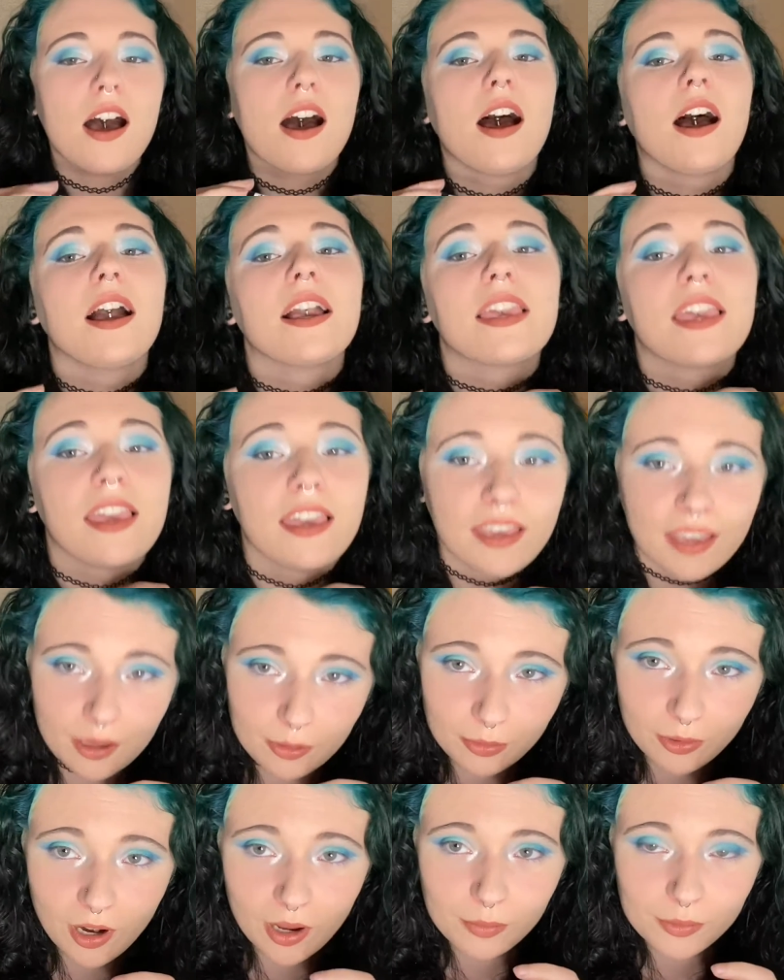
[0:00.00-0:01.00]
I can't
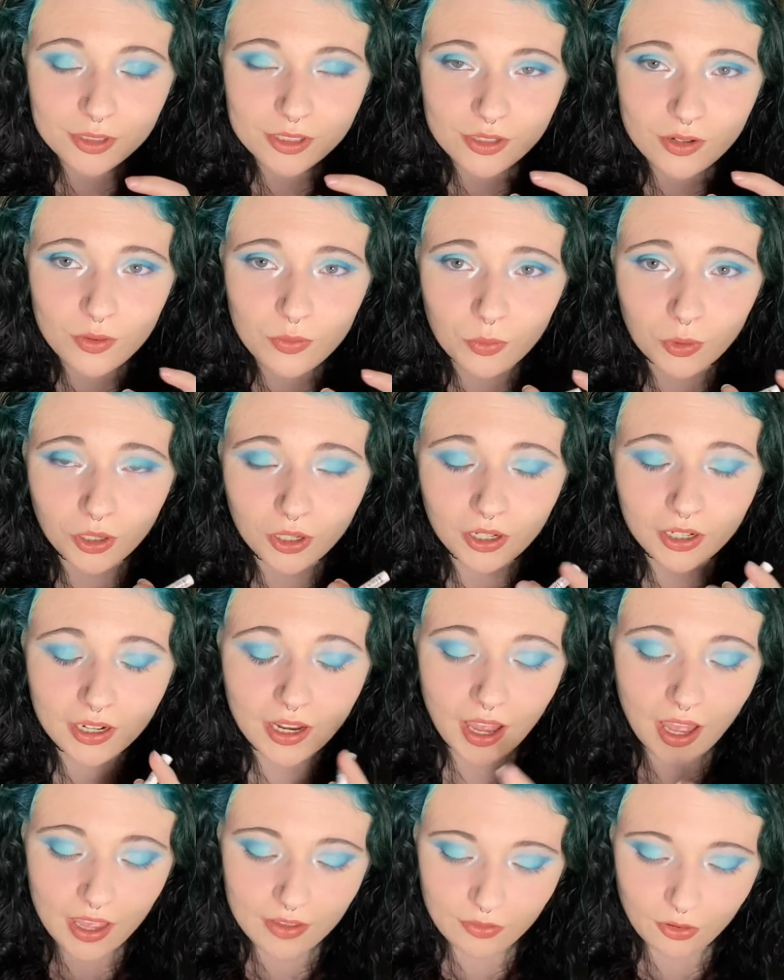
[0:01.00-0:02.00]
promise it'll work.
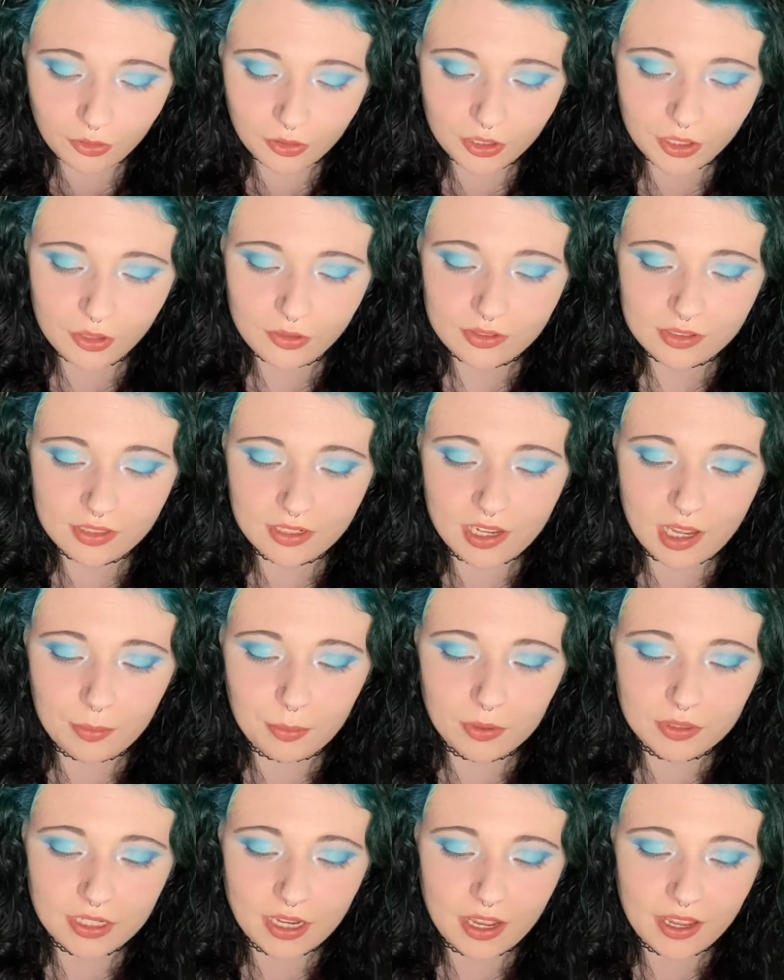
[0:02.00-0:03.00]
I've only used it a
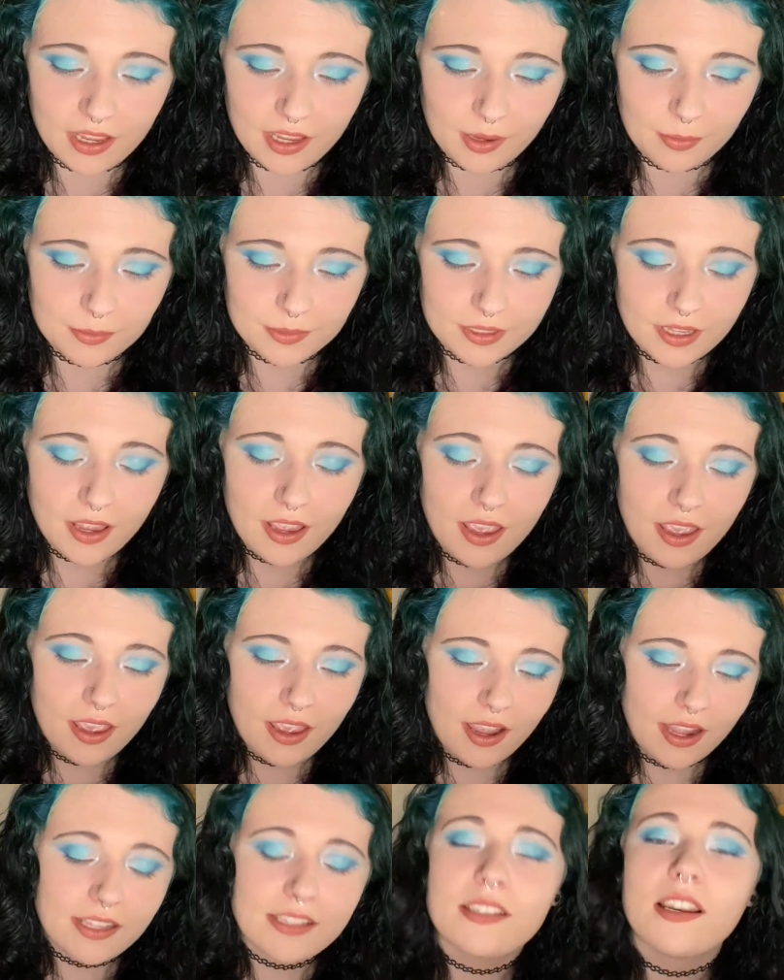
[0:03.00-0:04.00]
couple times.
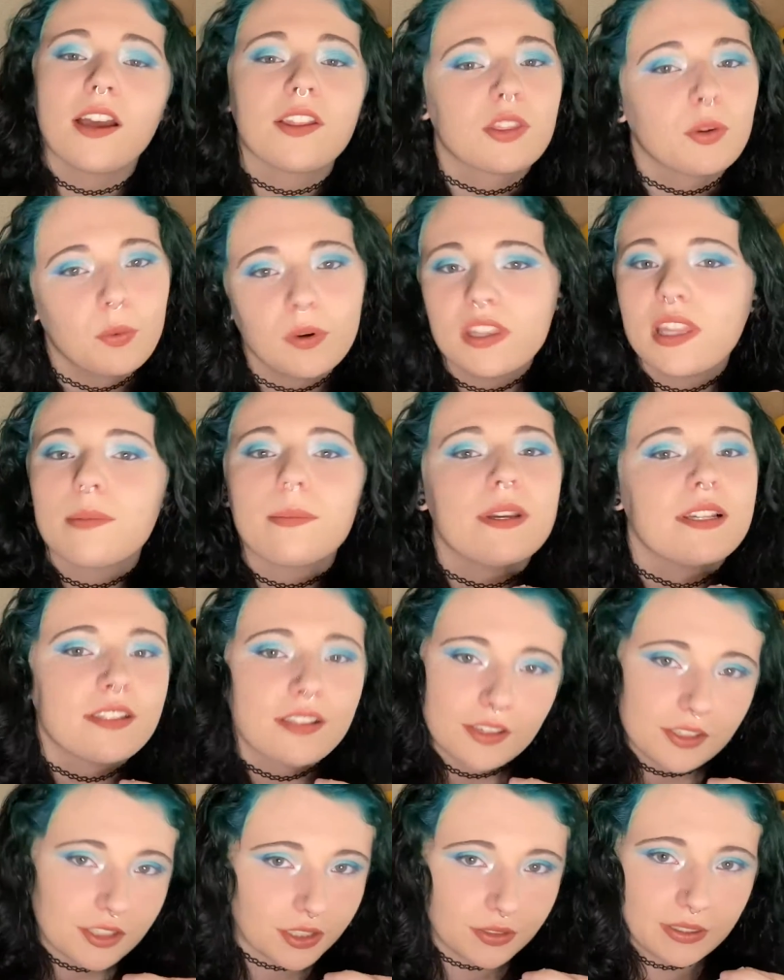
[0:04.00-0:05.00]
It's not the one that my
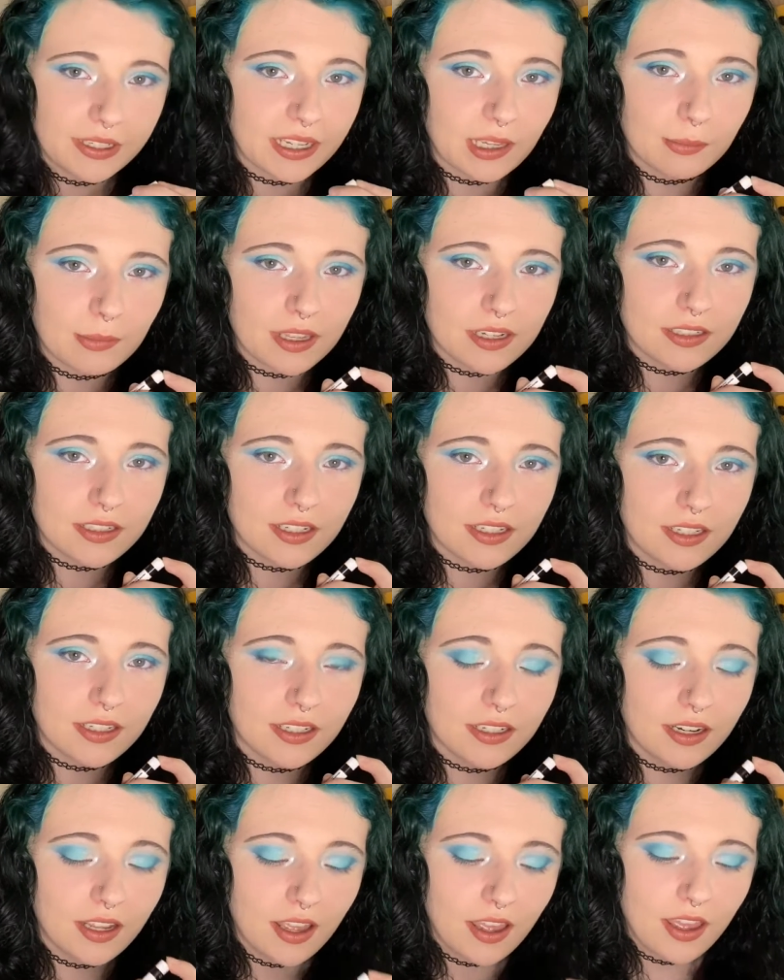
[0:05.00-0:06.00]
sister
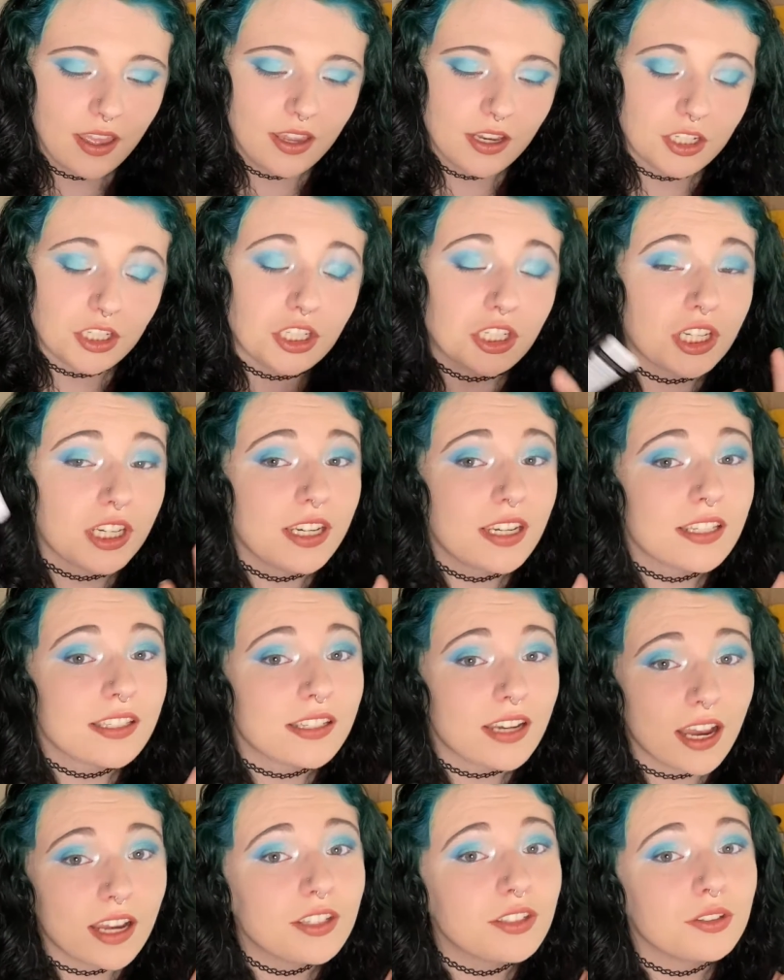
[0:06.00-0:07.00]
recommended. She does
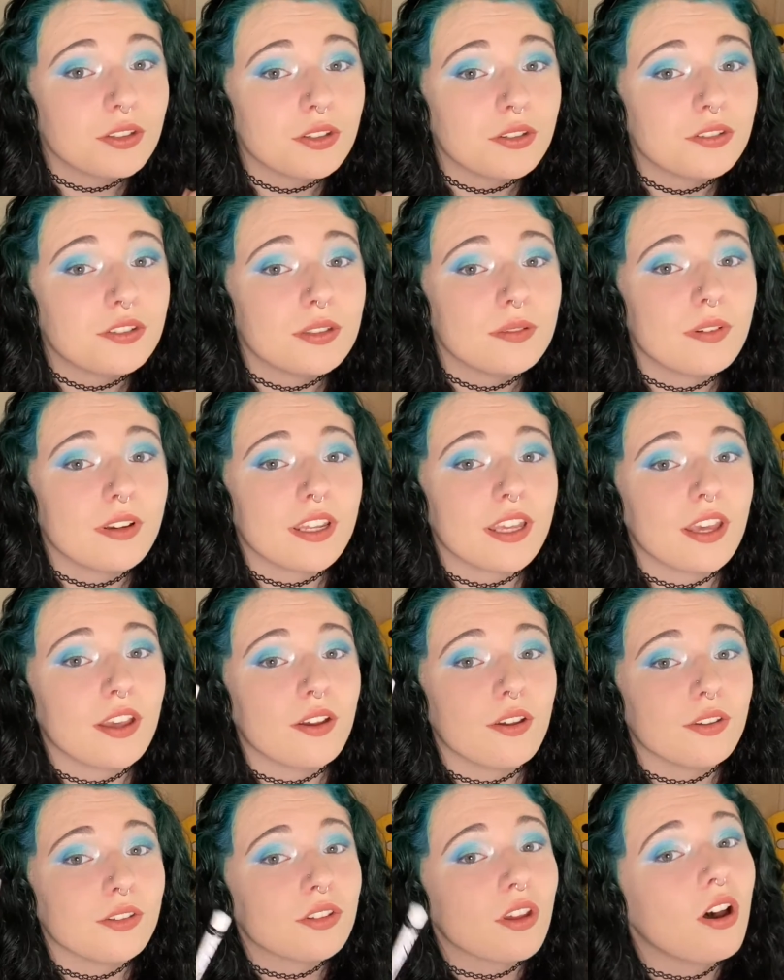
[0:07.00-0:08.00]
not do YouTube
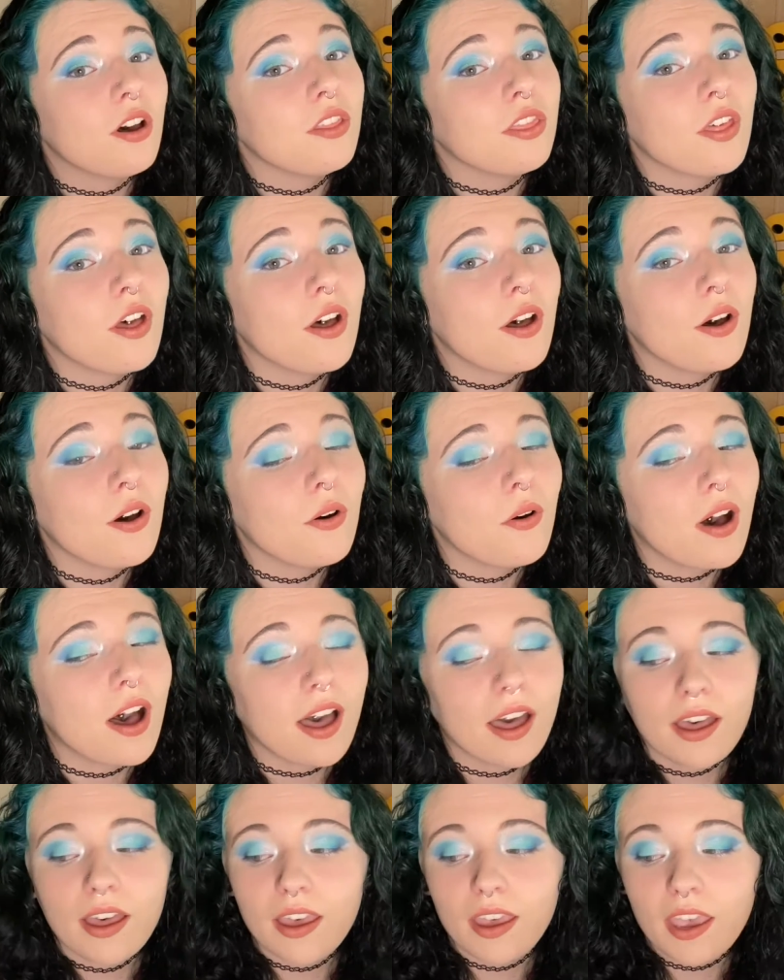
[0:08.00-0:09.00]
videos, although
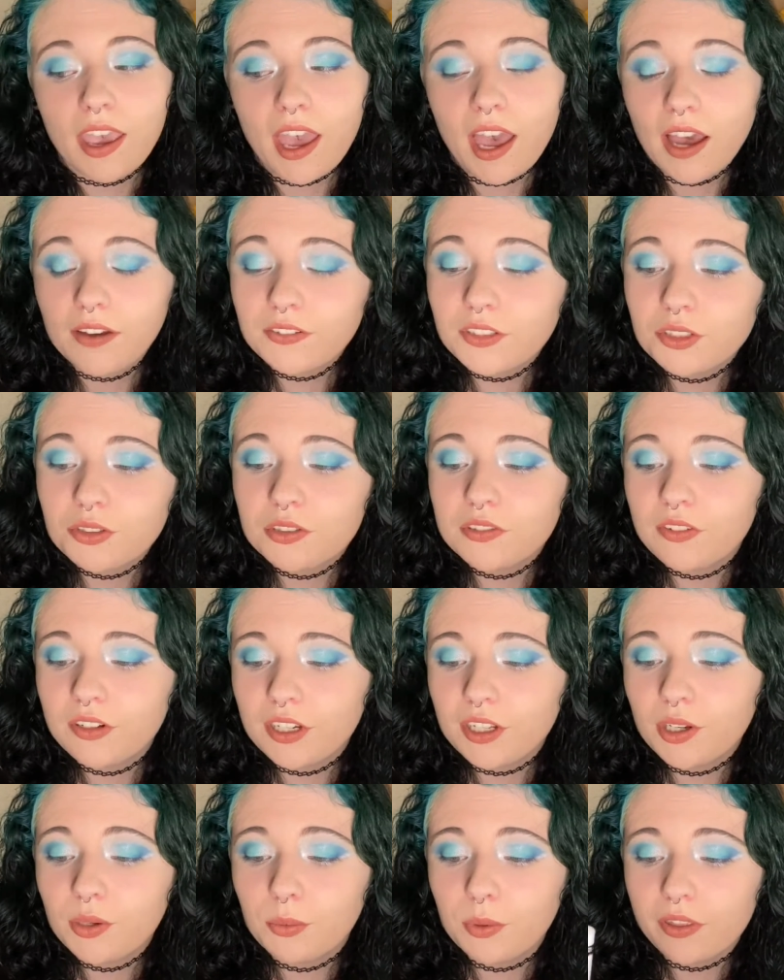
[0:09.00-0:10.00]
I have to do a
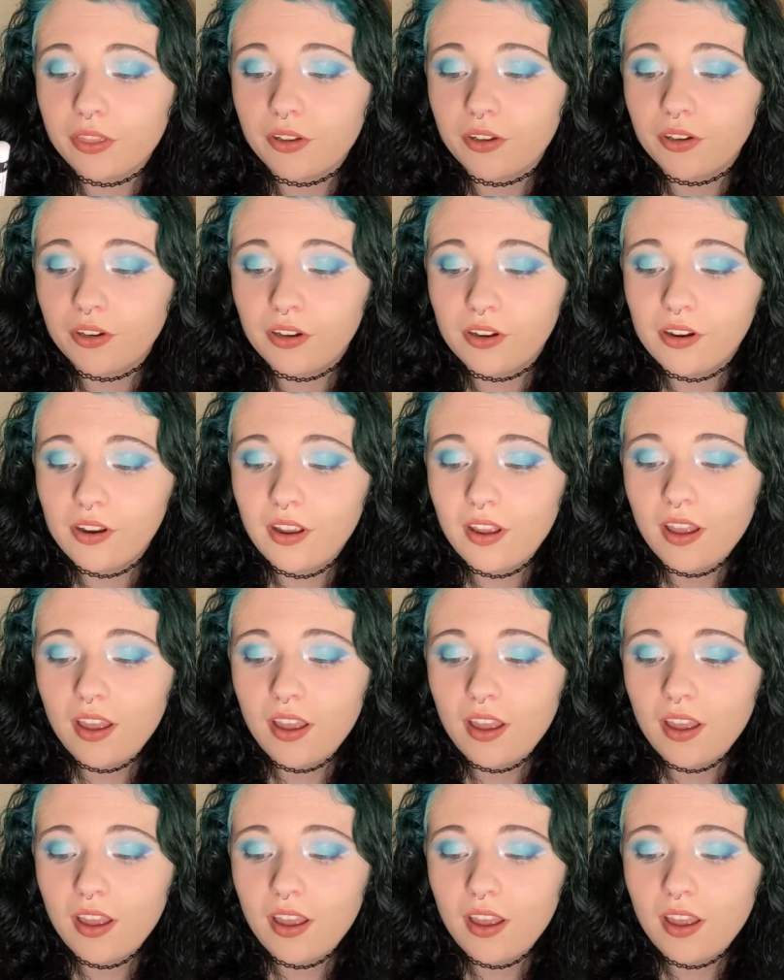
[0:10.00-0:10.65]
video with her.